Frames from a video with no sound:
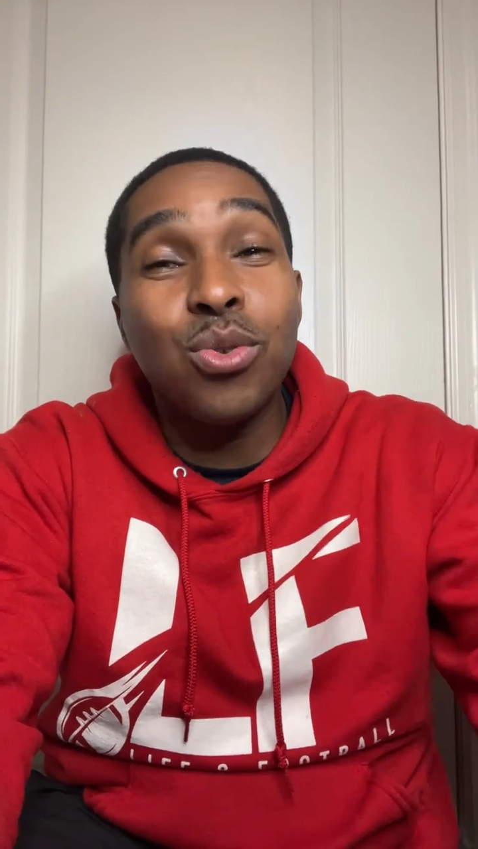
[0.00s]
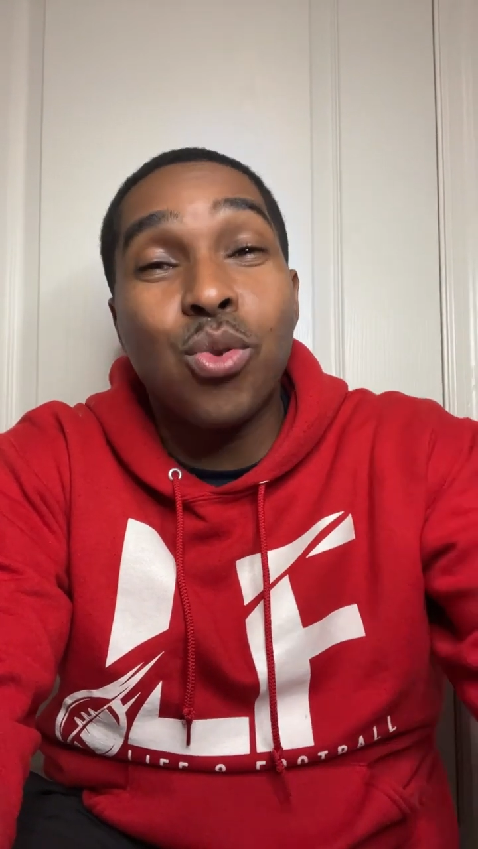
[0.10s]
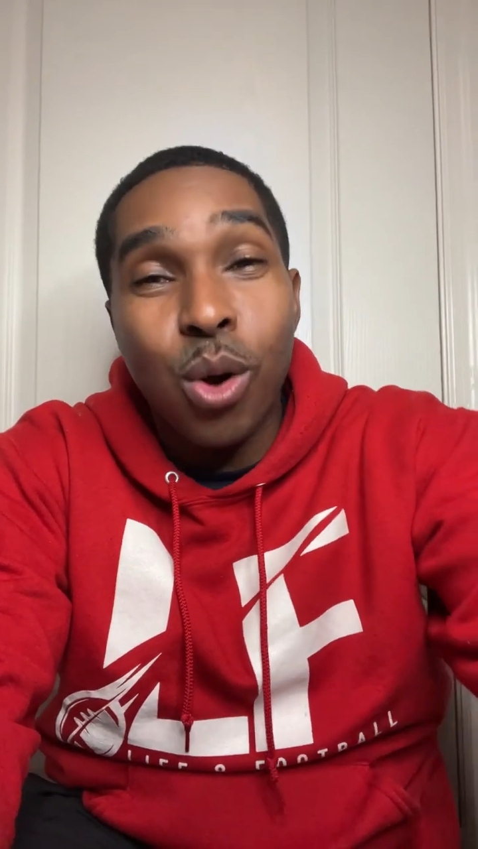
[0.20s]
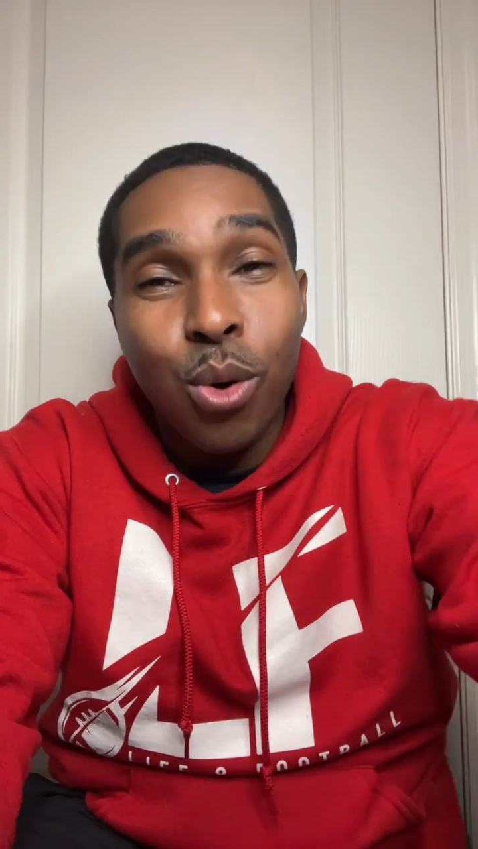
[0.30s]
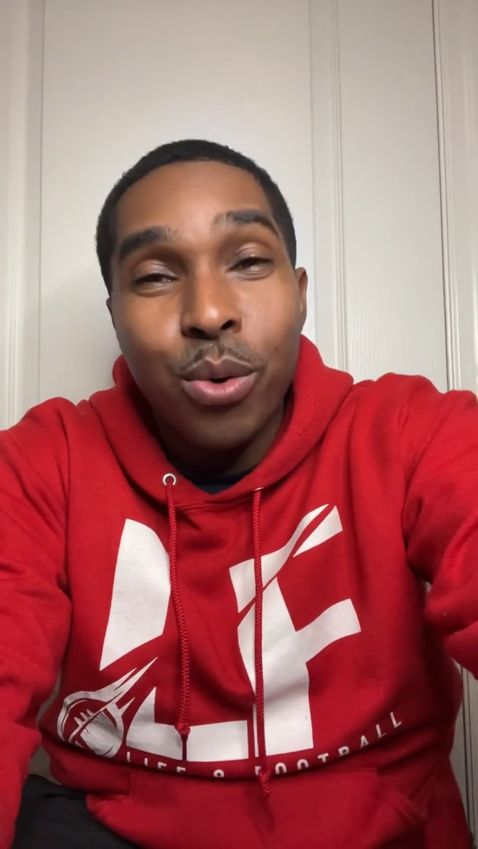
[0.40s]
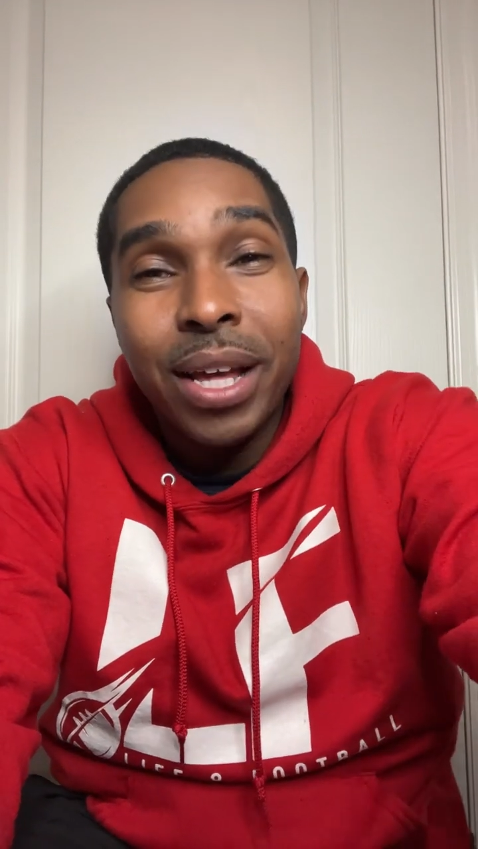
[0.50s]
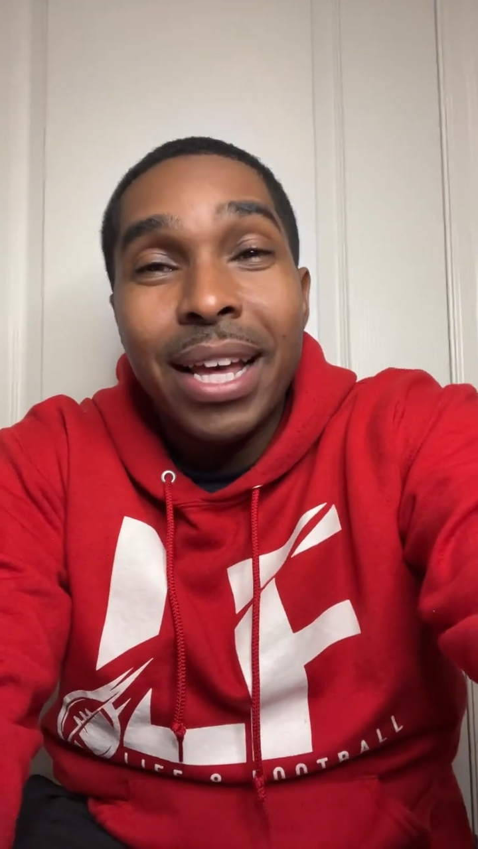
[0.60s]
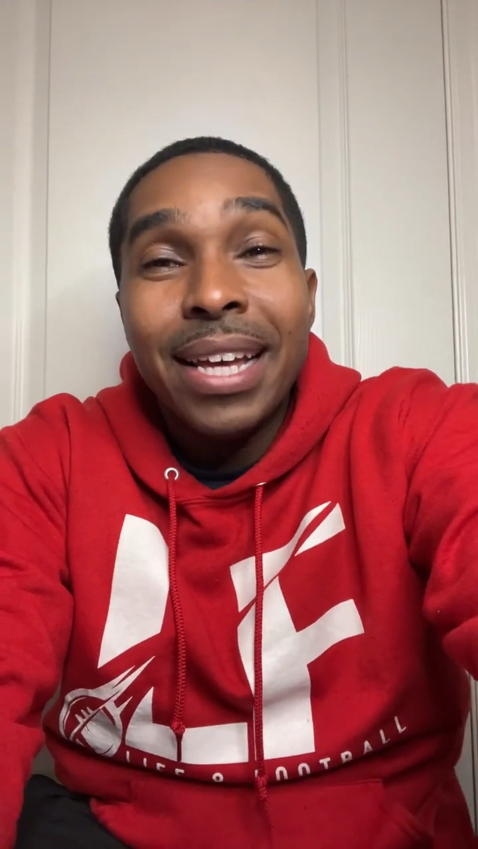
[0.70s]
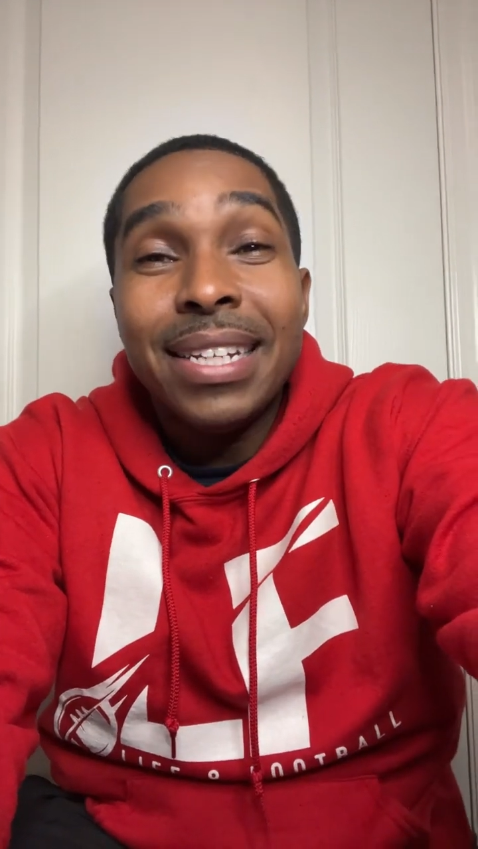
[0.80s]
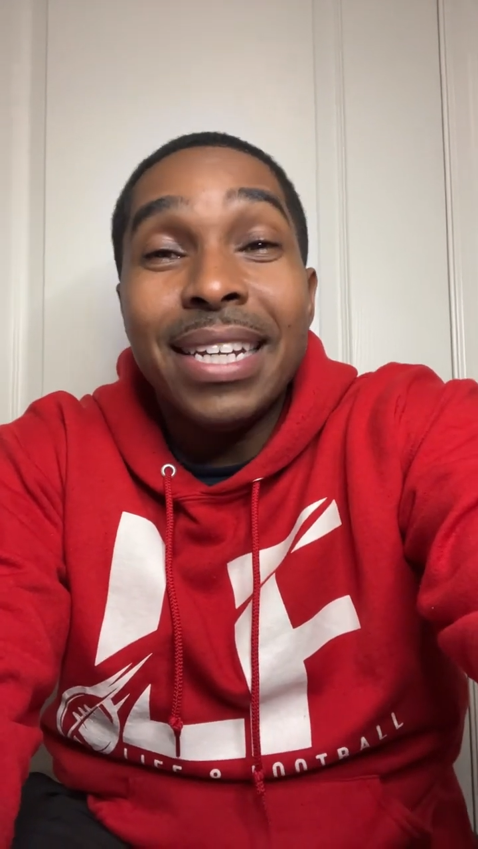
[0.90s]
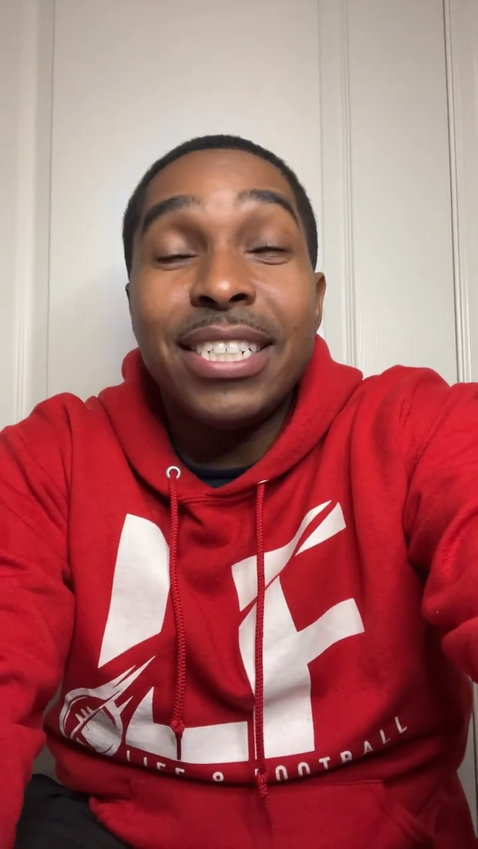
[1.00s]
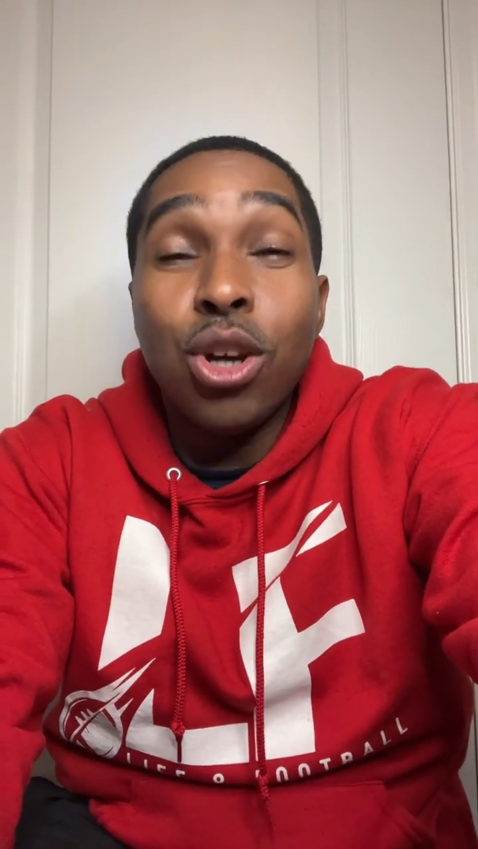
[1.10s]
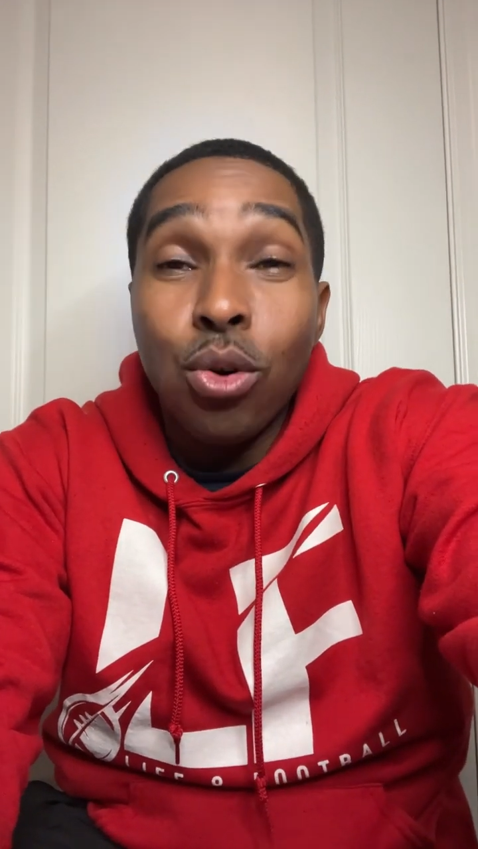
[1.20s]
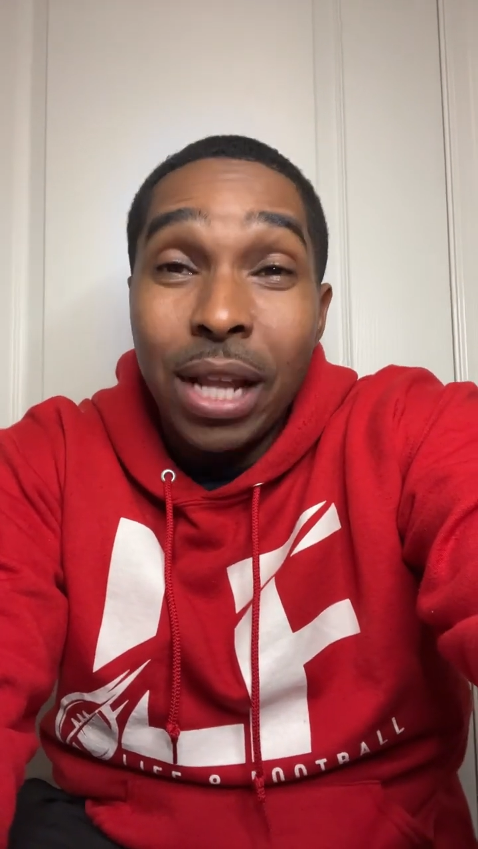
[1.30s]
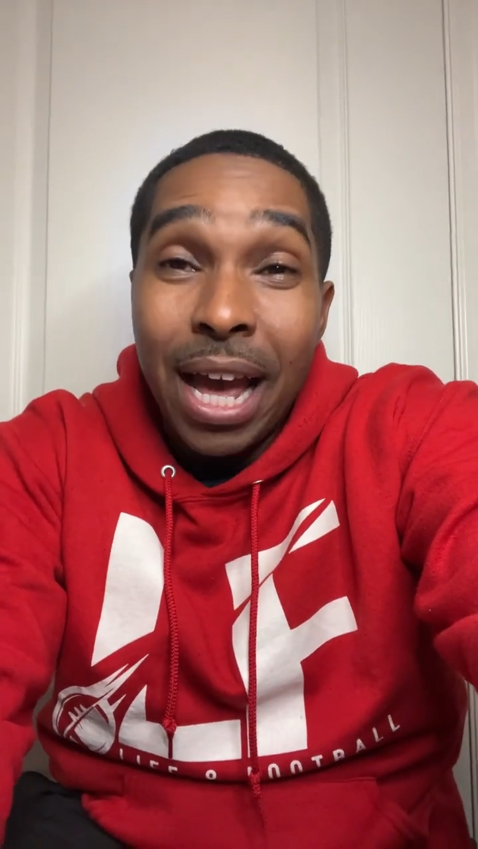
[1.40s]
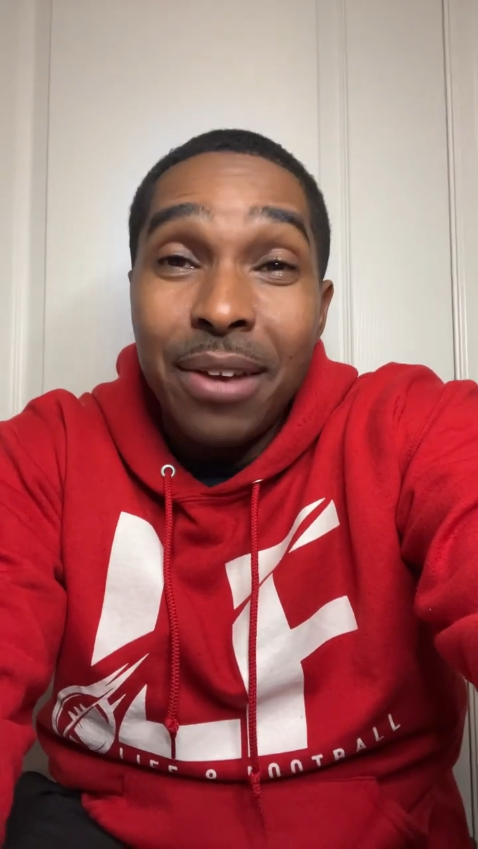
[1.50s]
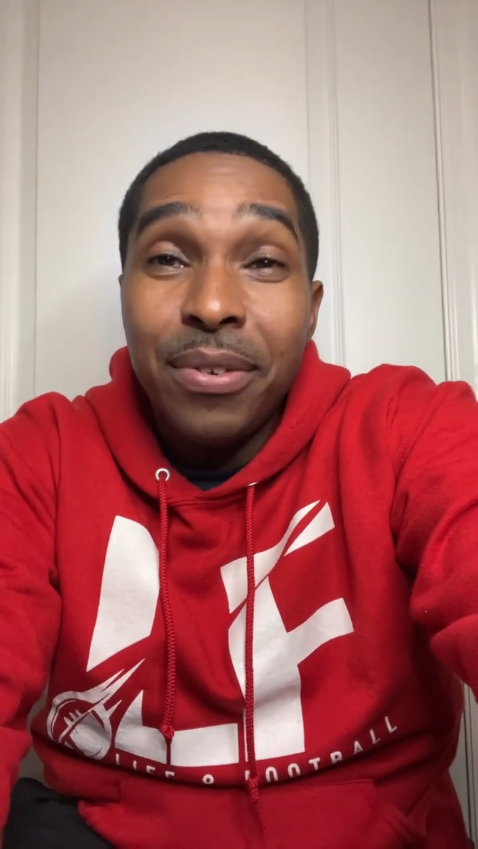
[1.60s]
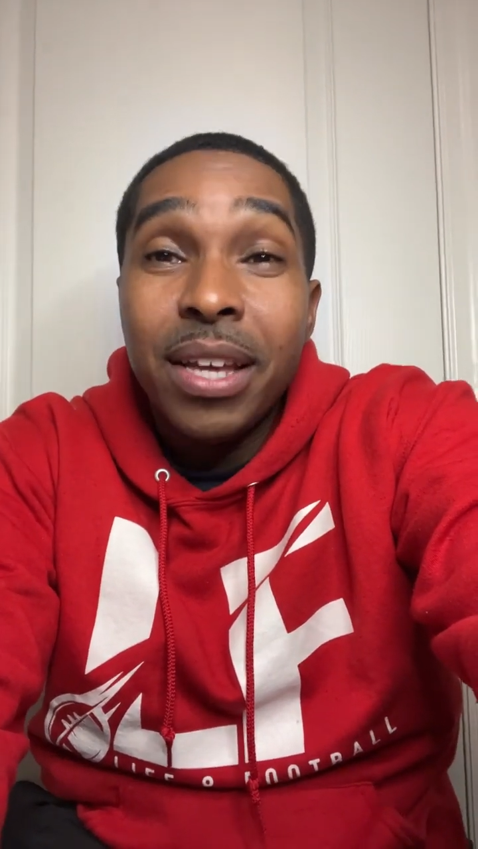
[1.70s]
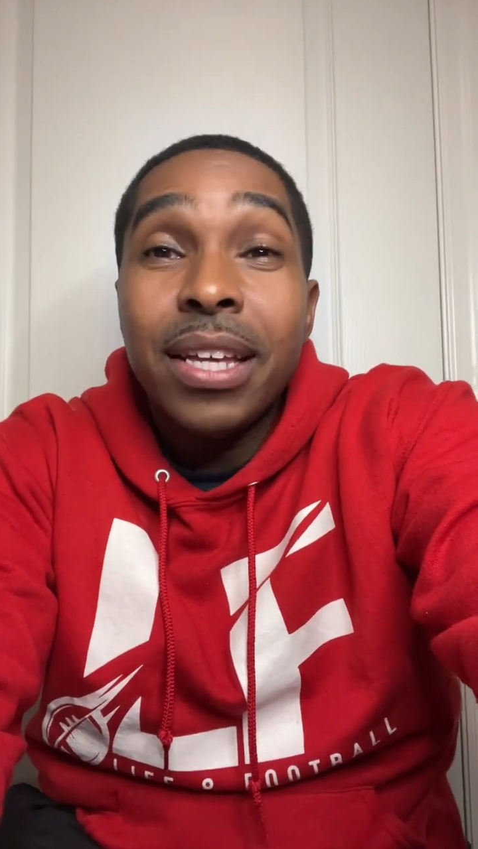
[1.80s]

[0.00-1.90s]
grow. This your life.